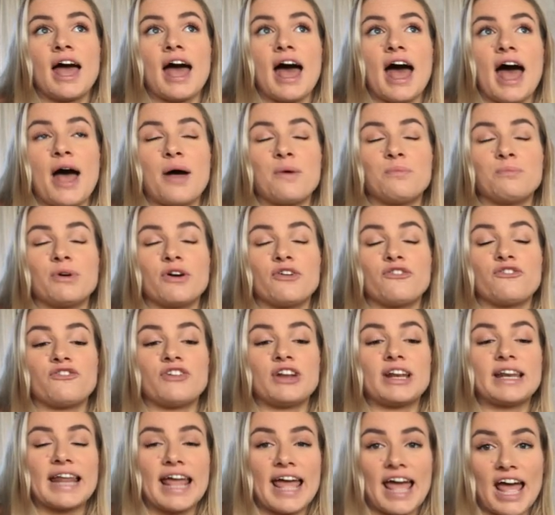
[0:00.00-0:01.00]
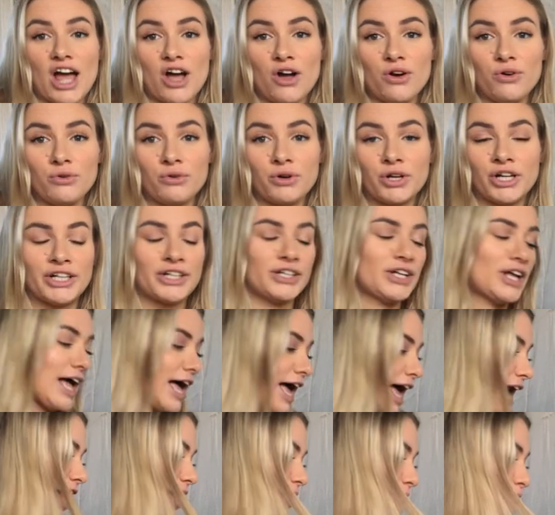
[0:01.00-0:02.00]
But for now,
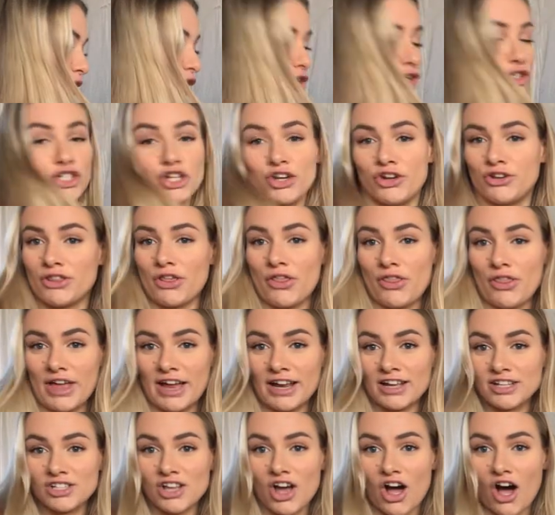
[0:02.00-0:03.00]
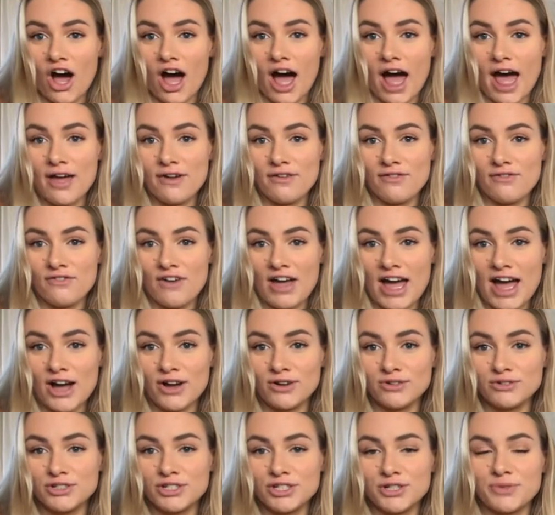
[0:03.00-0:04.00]
I'll show you the things I
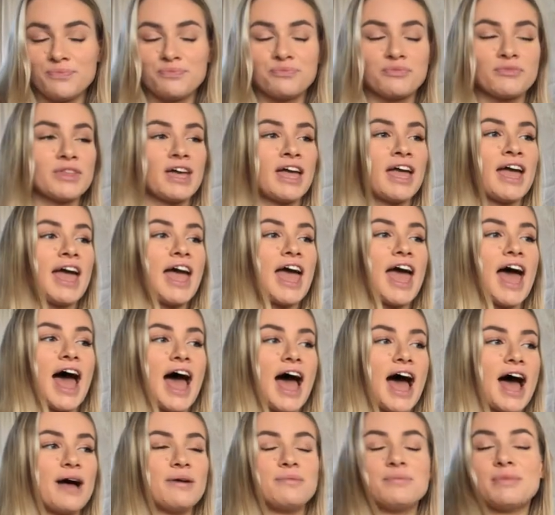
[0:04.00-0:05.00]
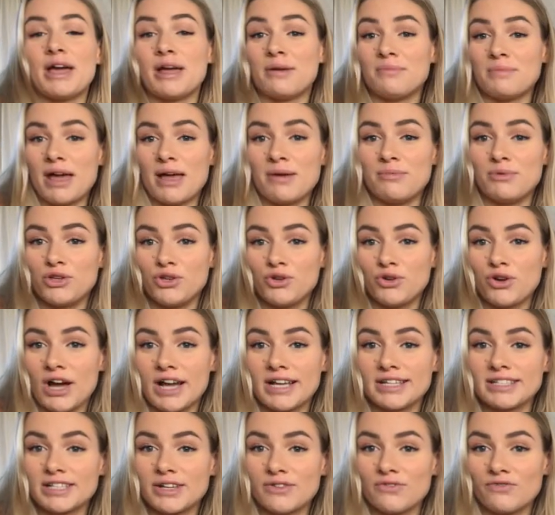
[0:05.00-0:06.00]
found, and maybe you
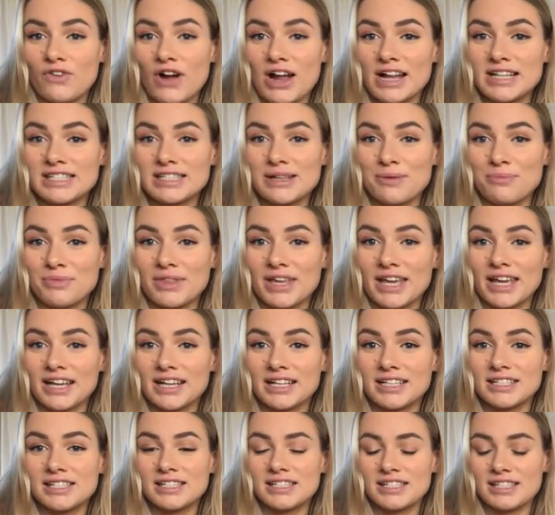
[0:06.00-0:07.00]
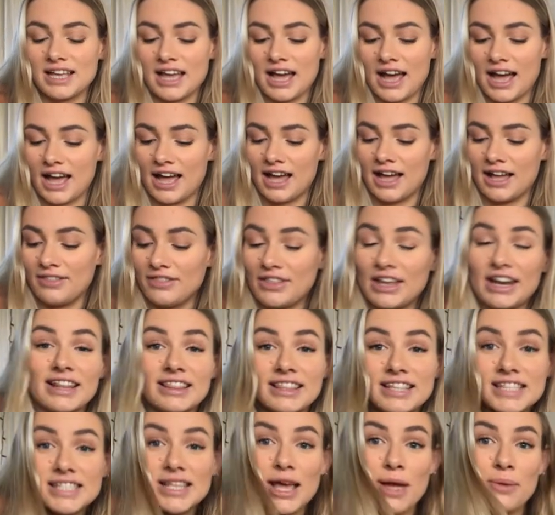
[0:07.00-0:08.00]
guys can find some things that are
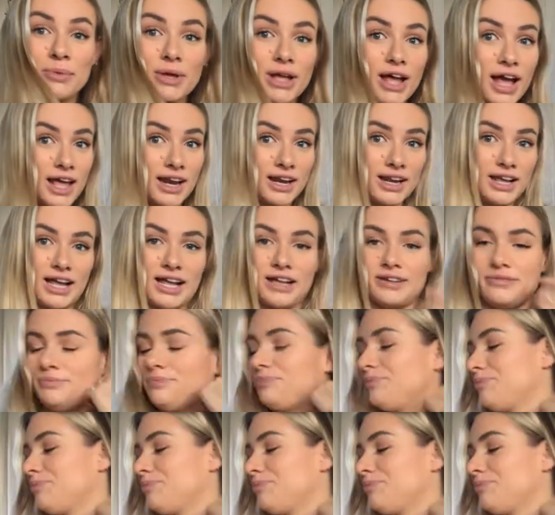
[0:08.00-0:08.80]
the same colour.